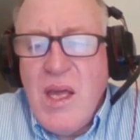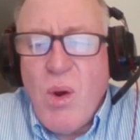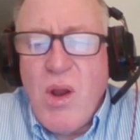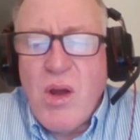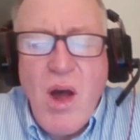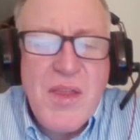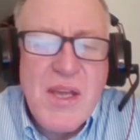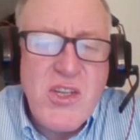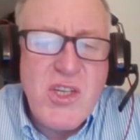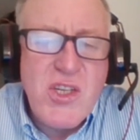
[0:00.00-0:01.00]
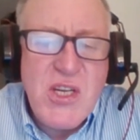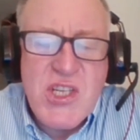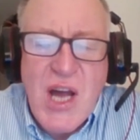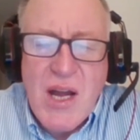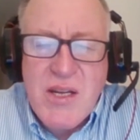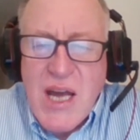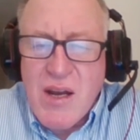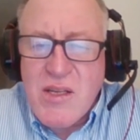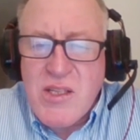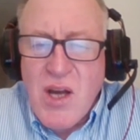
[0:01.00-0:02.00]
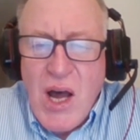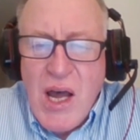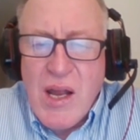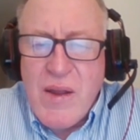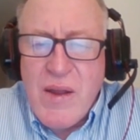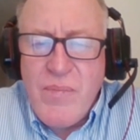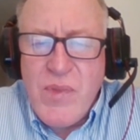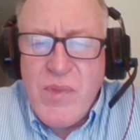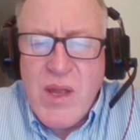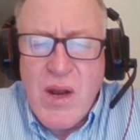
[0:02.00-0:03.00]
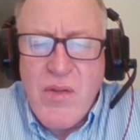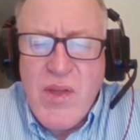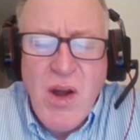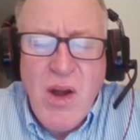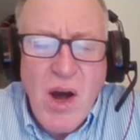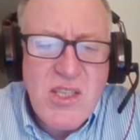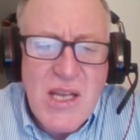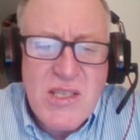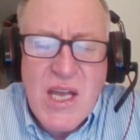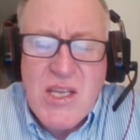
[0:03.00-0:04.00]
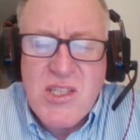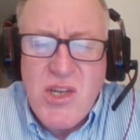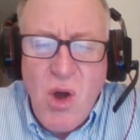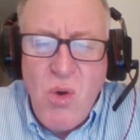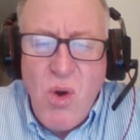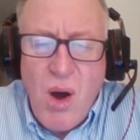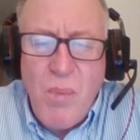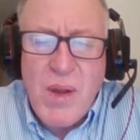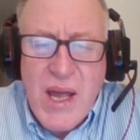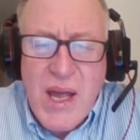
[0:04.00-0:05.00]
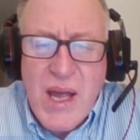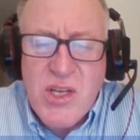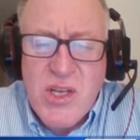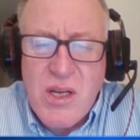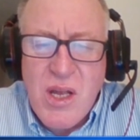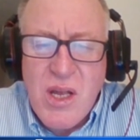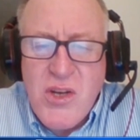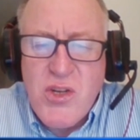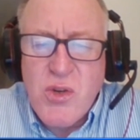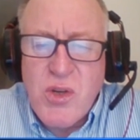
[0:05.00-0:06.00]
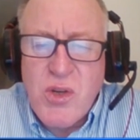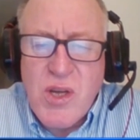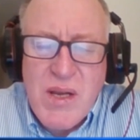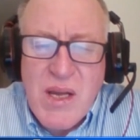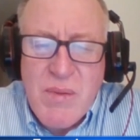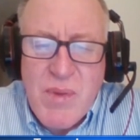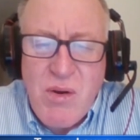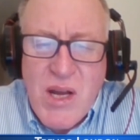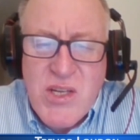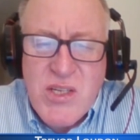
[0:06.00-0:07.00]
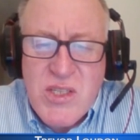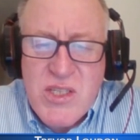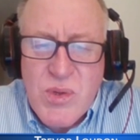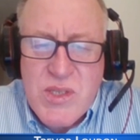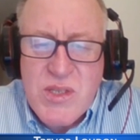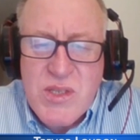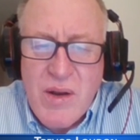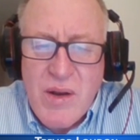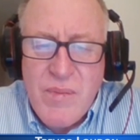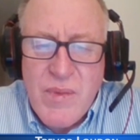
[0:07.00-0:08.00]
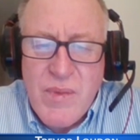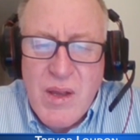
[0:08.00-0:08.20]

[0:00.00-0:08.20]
Yeah, well, look, I think it should be shut down entirely. You know, the United States has no obligation to commit immigration suicide.